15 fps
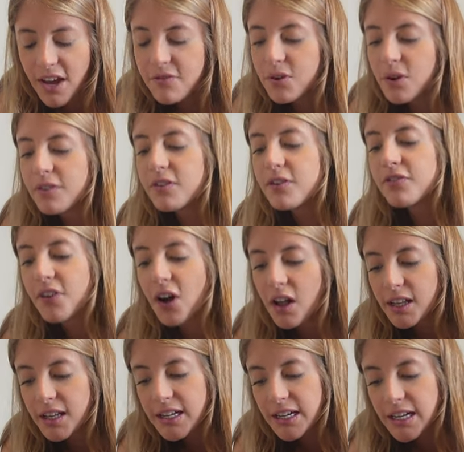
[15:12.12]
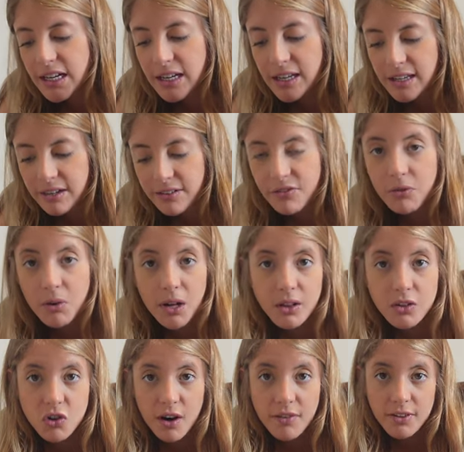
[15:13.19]
Have you ever fallen in love while
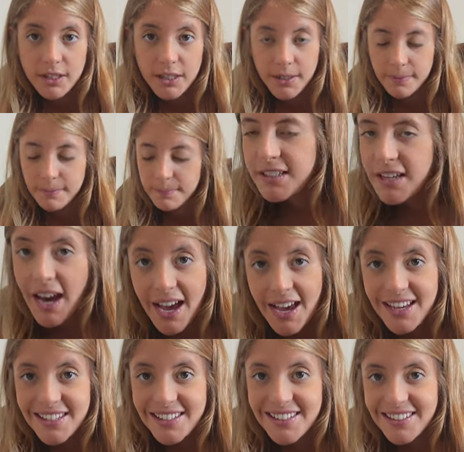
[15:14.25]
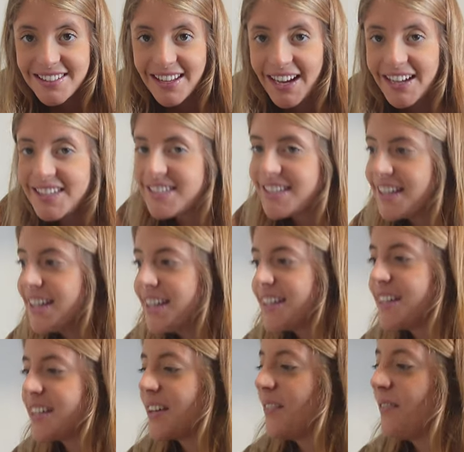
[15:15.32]
traveling? Yes, I
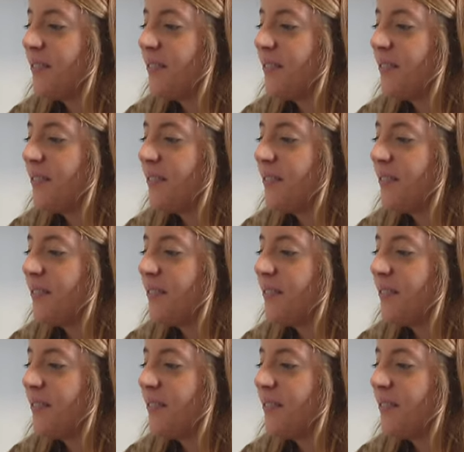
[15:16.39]
did.